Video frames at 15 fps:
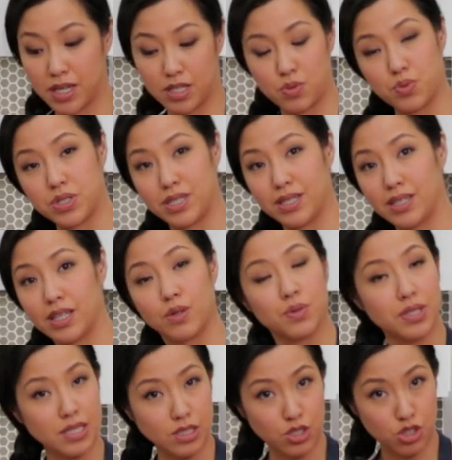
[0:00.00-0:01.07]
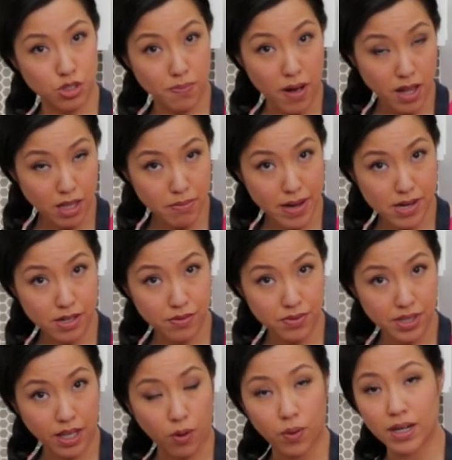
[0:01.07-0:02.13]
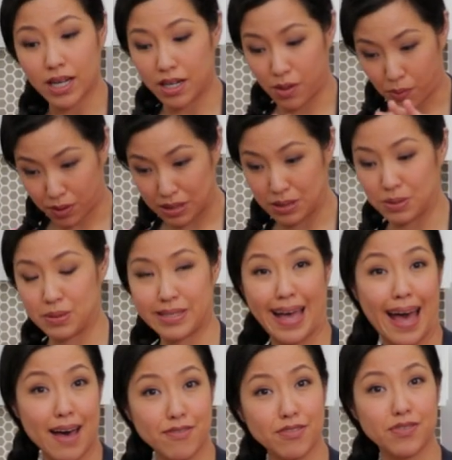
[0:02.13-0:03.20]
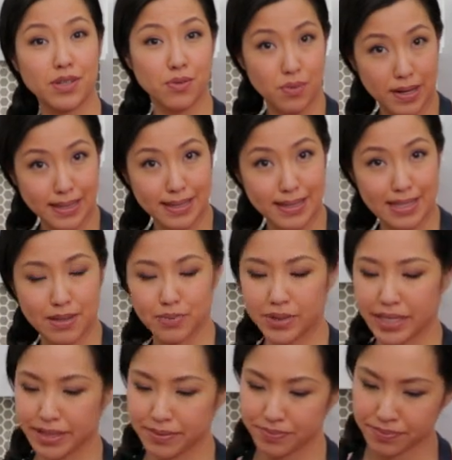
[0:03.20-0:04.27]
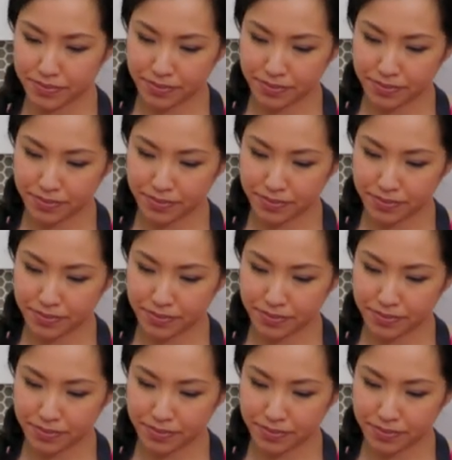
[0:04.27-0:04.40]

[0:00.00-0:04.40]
because we're dealing with such a small amount of liquid, I don't want to lose half of it while it's simmering.